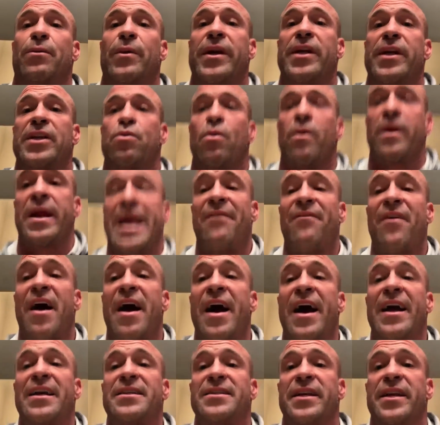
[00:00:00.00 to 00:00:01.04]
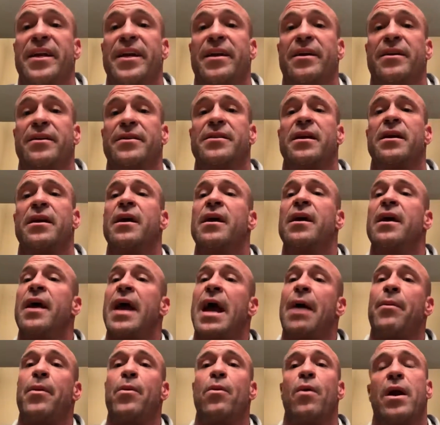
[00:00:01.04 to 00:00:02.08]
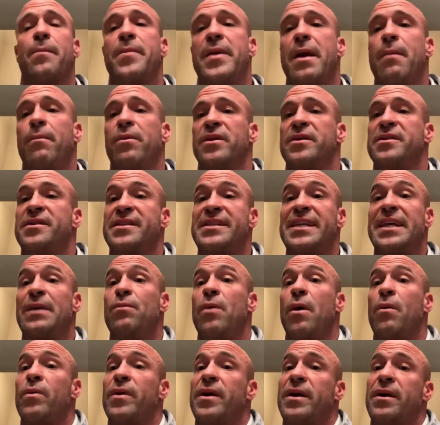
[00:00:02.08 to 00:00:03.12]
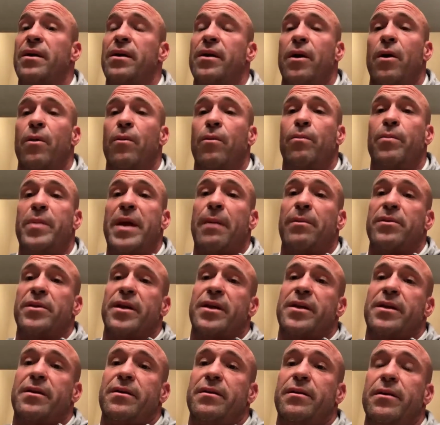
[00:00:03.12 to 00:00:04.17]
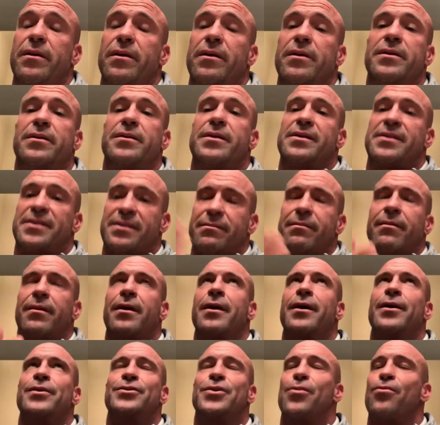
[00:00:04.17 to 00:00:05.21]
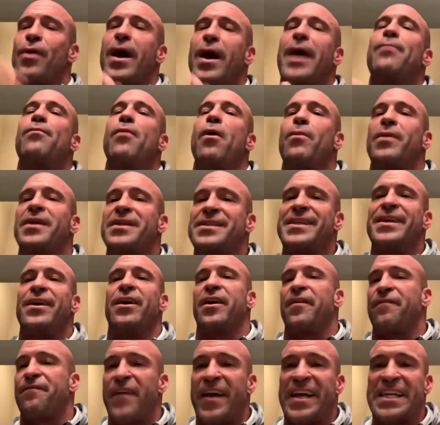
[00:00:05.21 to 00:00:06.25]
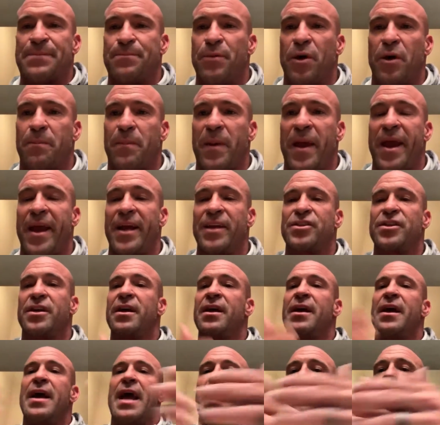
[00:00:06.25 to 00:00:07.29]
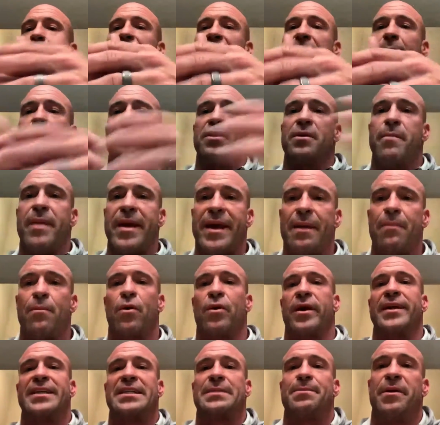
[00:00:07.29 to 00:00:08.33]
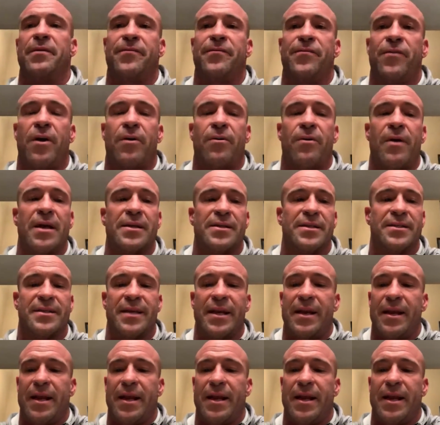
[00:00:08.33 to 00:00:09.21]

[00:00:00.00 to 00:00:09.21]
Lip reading: And we just want to have eyes and ears. And we want to be able to see what we, be able to just to write what we see on a Facebook page and be able to make it more intimate for our residents.